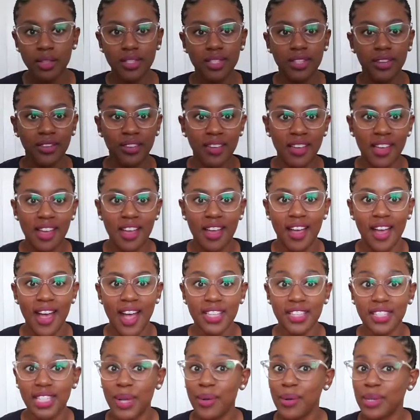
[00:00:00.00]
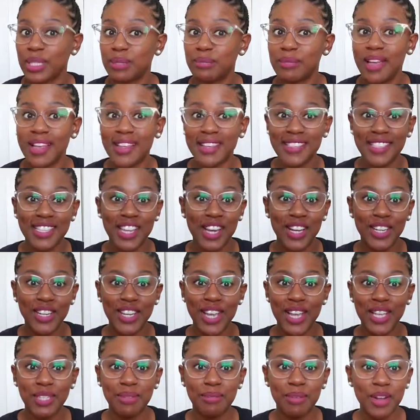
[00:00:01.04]
So yeah, guys, that was my
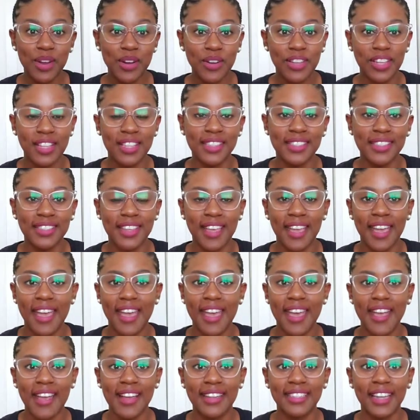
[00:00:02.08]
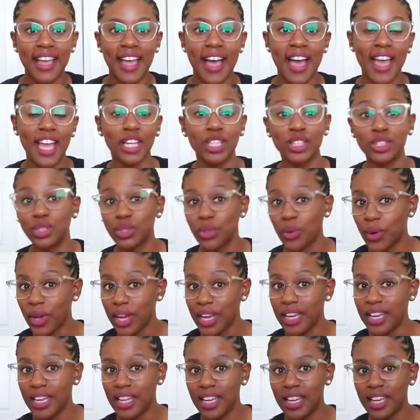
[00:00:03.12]
CRNA experience, and I
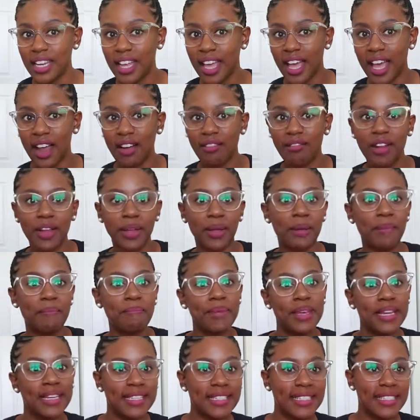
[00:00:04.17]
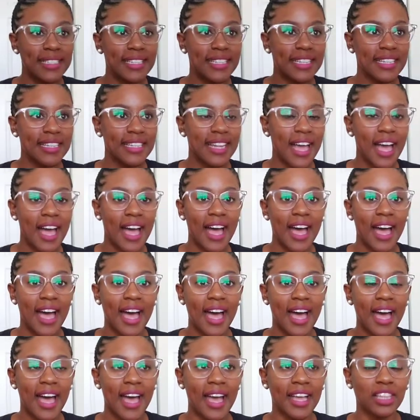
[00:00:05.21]
enjoyed it. I recommend it.
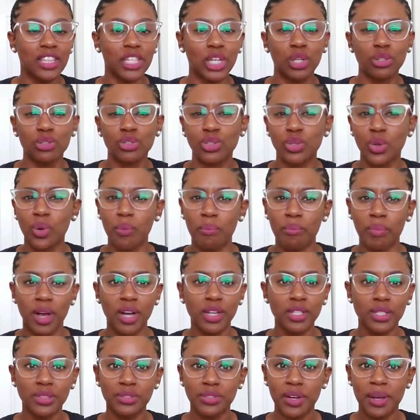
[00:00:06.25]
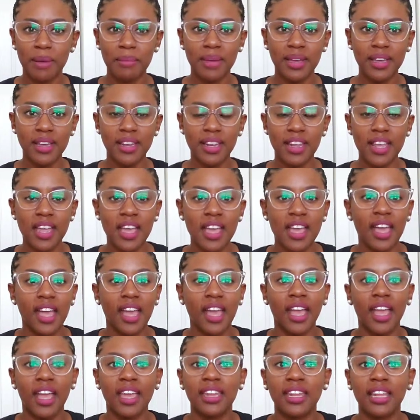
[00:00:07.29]
I learned so much from it,
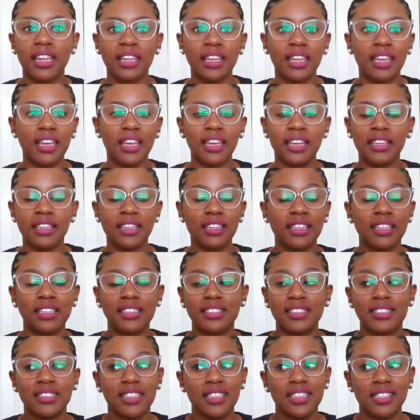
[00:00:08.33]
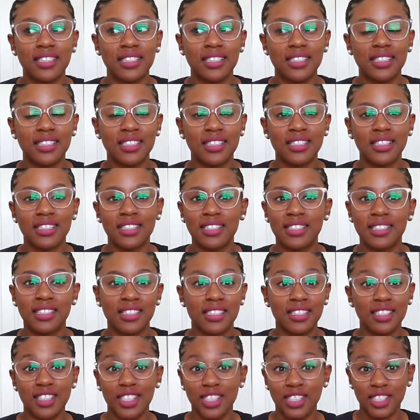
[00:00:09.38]
and this
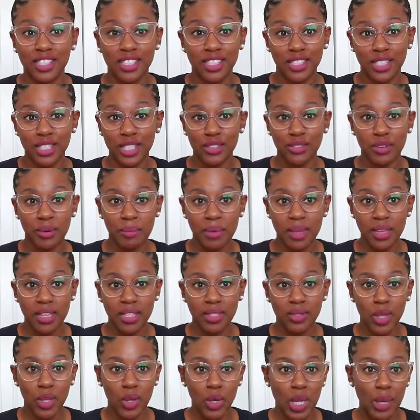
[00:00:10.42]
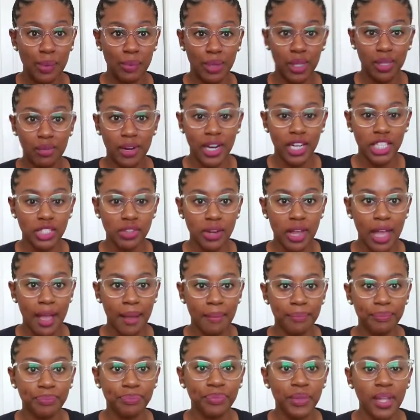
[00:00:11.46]
is just for me. So I know I'm on the right
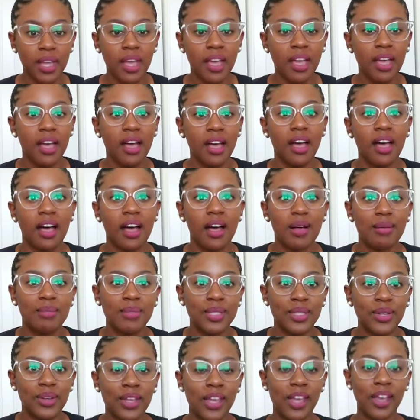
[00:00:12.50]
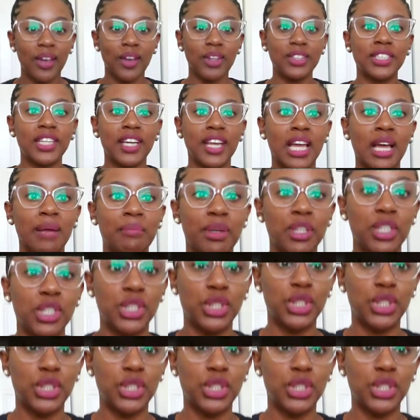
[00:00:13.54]
track. So yeah, I'll check out my